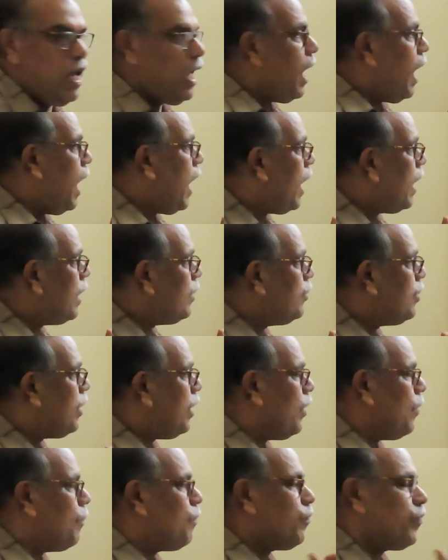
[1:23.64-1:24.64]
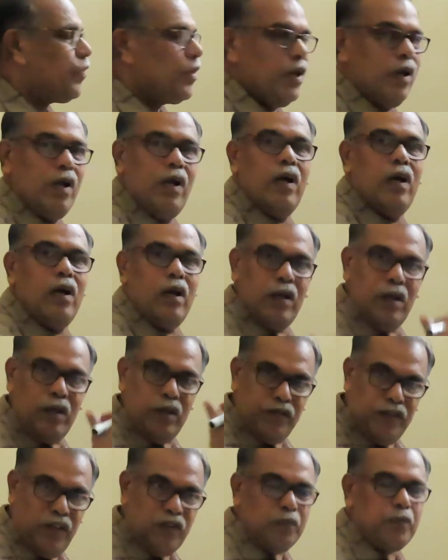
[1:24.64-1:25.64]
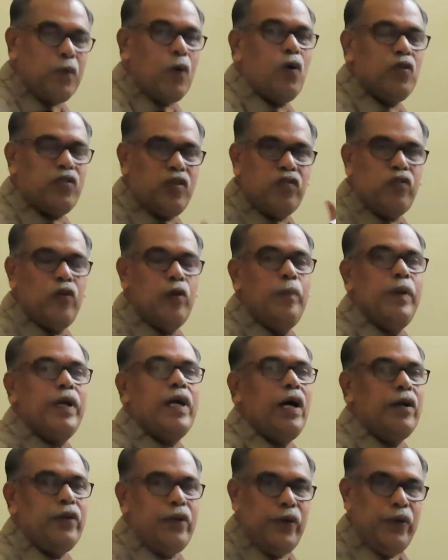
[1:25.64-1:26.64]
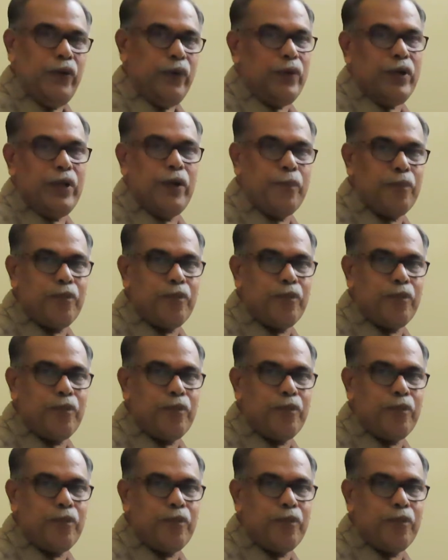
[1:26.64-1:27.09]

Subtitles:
And this process will be continued.